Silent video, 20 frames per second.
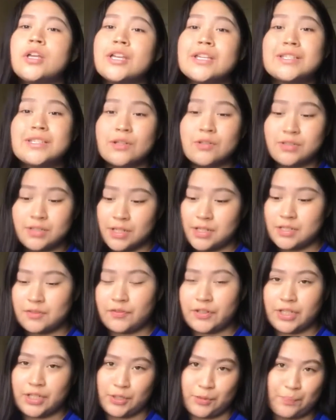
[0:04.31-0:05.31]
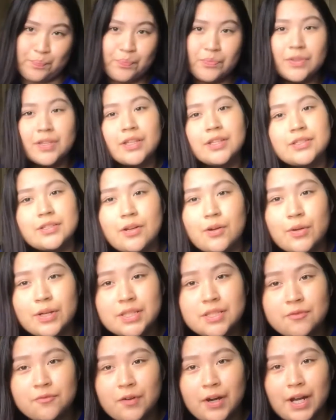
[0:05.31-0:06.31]
So sucks for you. So
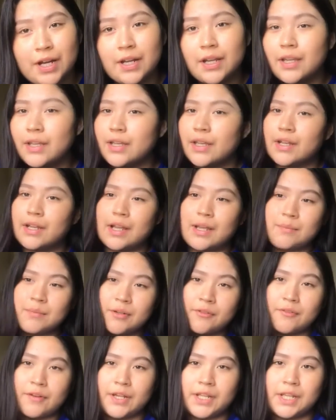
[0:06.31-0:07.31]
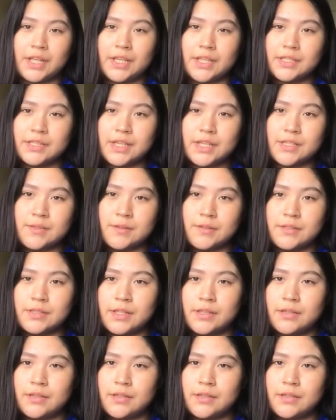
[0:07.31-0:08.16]
it's Friday and I'm your Fridays as we